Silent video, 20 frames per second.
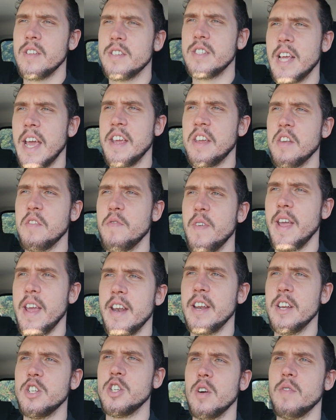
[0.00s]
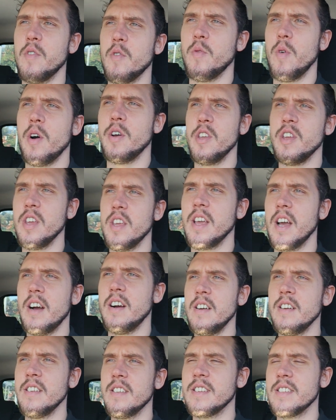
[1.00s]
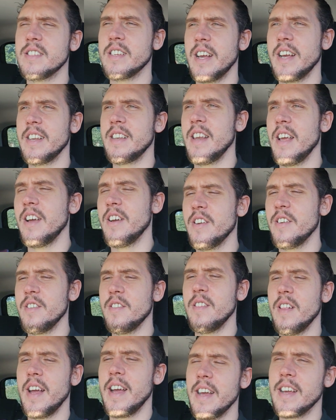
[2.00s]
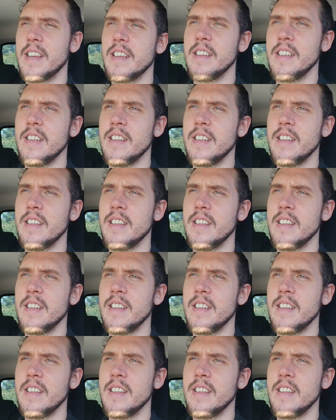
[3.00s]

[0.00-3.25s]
take advantage of it while you're young, it's like, no, like